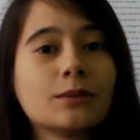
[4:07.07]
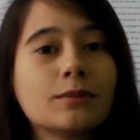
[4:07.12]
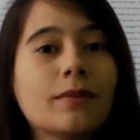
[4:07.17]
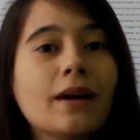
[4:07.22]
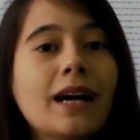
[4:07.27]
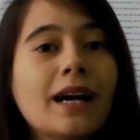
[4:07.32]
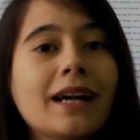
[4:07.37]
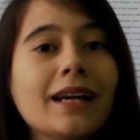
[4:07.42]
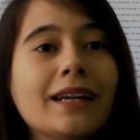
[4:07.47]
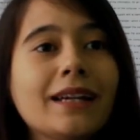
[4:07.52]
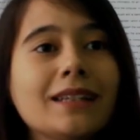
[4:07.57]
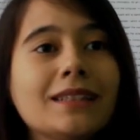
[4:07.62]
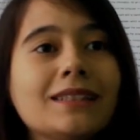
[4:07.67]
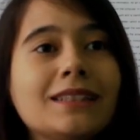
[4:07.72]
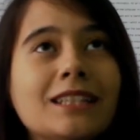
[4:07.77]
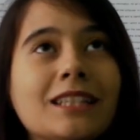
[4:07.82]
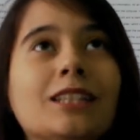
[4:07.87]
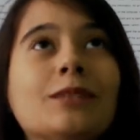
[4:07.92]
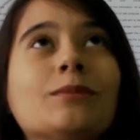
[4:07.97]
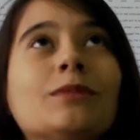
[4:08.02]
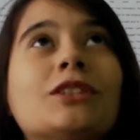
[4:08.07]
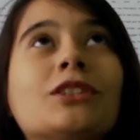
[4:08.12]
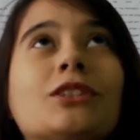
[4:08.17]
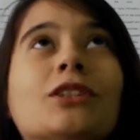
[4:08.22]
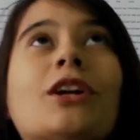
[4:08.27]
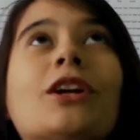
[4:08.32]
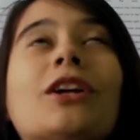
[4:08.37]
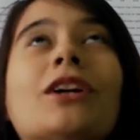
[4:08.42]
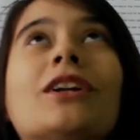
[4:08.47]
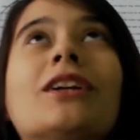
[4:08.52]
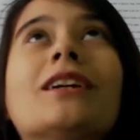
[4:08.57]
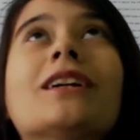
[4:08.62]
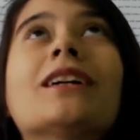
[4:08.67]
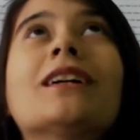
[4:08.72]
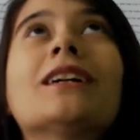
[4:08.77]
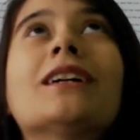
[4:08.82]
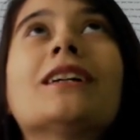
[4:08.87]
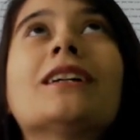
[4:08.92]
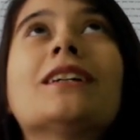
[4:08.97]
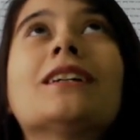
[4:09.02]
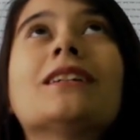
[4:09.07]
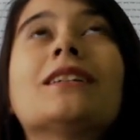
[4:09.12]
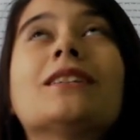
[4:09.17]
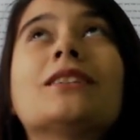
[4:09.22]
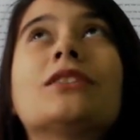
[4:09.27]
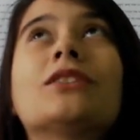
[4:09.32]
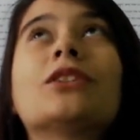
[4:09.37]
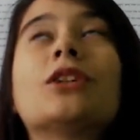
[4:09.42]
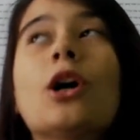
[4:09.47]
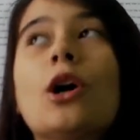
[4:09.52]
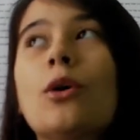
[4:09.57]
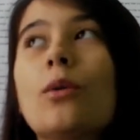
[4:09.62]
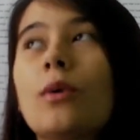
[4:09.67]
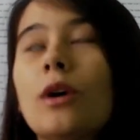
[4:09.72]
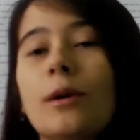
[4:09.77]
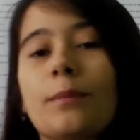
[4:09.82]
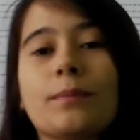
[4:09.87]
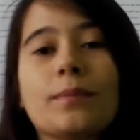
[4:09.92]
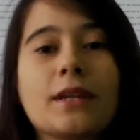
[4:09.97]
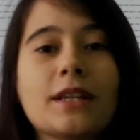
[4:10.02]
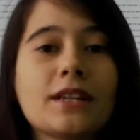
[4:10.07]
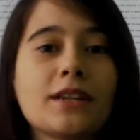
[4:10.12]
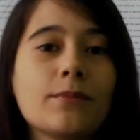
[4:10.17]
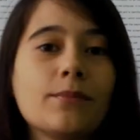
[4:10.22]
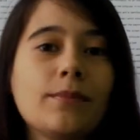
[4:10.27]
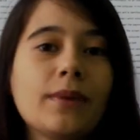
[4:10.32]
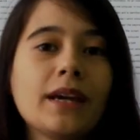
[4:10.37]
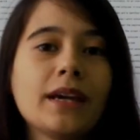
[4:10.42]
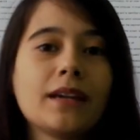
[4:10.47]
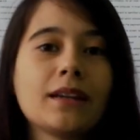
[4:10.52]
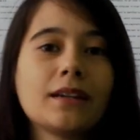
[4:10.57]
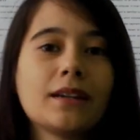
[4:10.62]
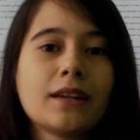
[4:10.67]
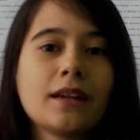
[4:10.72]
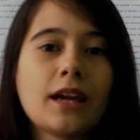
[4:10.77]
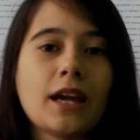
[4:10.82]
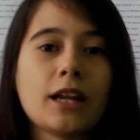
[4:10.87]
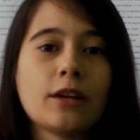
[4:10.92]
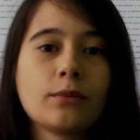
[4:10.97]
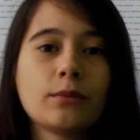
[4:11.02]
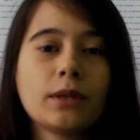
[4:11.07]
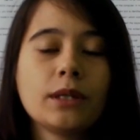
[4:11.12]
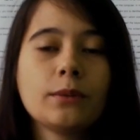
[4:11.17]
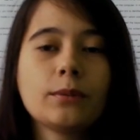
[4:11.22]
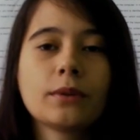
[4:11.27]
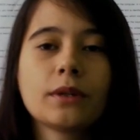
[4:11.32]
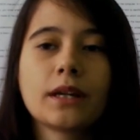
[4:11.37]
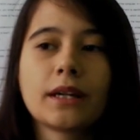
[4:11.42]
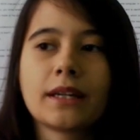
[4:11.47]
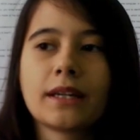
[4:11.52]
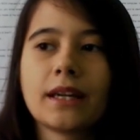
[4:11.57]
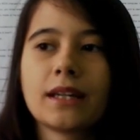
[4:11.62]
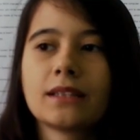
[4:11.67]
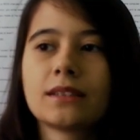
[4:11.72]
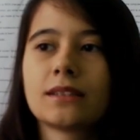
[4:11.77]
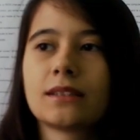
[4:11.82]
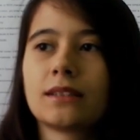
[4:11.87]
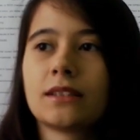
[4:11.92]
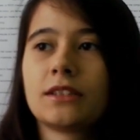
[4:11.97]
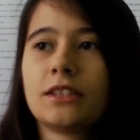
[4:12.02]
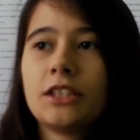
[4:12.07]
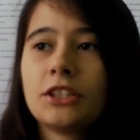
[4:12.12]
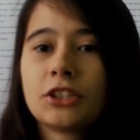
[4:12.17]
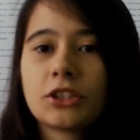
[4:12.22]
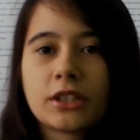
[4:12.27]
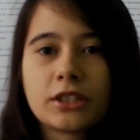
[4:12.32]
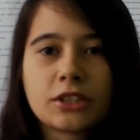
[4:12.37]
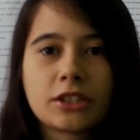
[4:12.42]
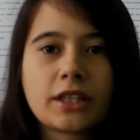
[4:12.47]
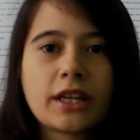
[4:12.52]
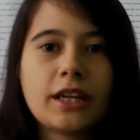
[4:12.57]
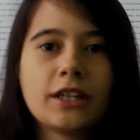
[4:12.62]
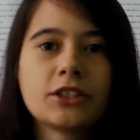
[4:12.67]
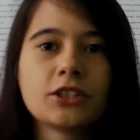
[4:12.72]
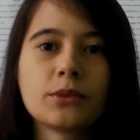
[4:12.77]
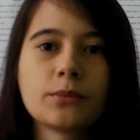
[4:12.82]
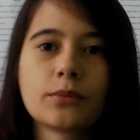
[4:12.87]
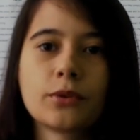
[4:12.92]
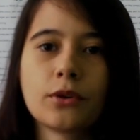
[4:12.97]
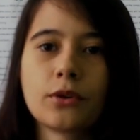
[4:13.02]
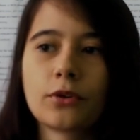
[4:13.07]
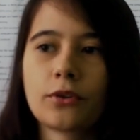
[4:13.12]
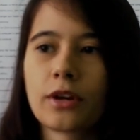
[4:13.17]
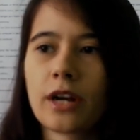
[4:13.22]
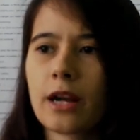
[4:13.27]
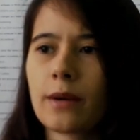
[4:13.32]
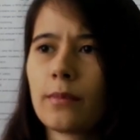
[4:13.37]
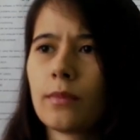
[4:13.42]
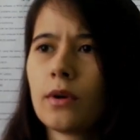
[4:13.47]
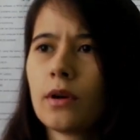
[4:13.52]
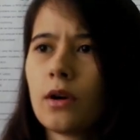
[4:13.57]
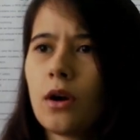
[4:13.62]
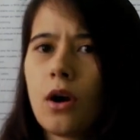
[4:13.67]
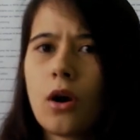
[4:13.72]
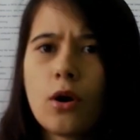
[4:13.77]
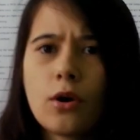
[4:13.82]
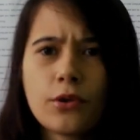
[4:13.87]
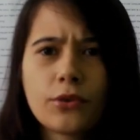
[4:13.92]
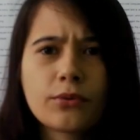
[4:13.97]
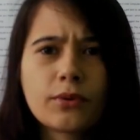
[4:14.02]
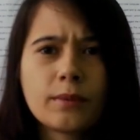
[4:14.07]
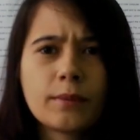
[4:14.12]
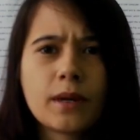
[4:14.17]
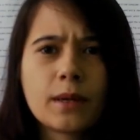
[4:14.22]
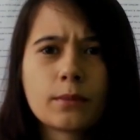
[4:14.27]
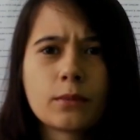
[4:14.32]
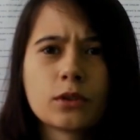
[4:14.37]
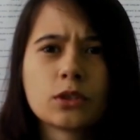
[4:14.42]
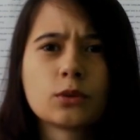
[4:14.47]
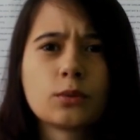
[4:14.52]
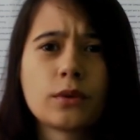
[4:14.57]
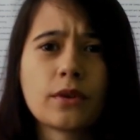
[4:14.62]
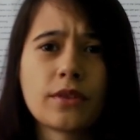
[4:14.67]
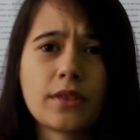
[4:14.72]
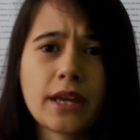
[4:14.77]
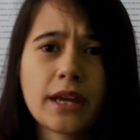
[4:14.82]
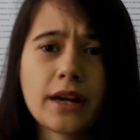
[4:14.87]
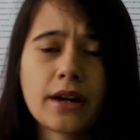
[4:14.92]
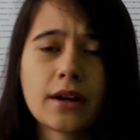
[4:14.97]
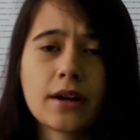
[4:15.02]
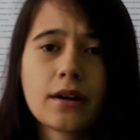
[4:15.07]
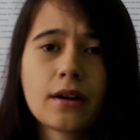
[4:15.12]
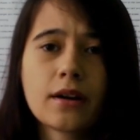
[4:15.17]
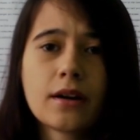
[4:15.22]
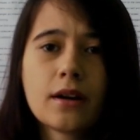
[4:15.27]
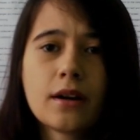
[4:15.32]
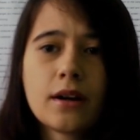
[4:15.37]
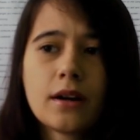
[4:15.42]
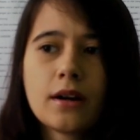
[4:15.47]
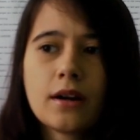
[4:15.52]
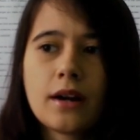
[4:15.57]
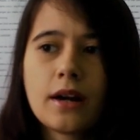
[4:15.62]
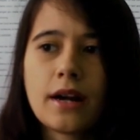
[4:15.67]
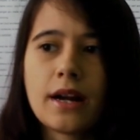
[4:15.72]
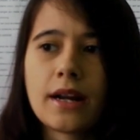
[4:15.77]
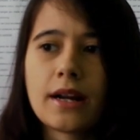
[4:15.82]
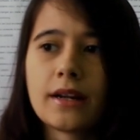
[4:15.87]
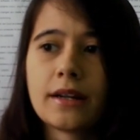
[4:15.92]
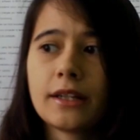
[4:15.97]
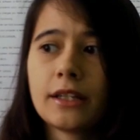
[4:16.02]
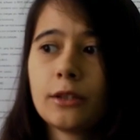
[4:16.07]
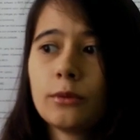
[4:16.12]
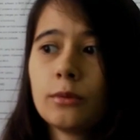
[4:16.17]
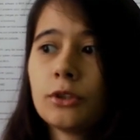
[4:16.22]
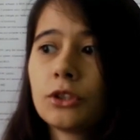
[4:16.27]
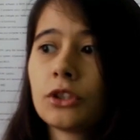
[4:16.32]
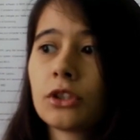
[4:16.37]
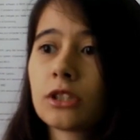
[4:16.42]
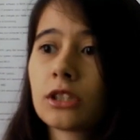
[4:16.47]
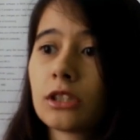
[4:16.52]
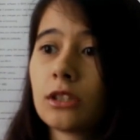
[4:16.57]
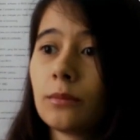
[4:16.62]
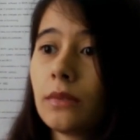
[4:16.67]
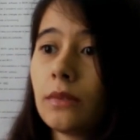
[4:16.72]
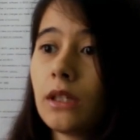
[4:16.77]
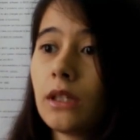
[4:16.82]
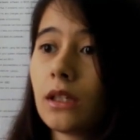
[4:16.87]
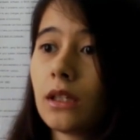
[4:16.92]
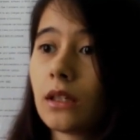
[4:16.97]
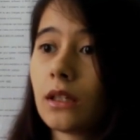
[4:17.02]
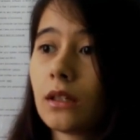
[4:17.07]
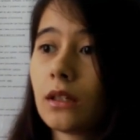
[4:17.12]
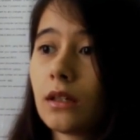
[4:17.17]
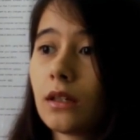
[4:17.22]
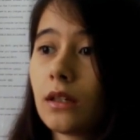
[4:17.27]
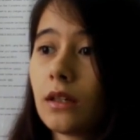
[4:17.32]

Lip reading: my team's turn to go up and debate, and we were against the teacher education program. All three members were there, and it was just me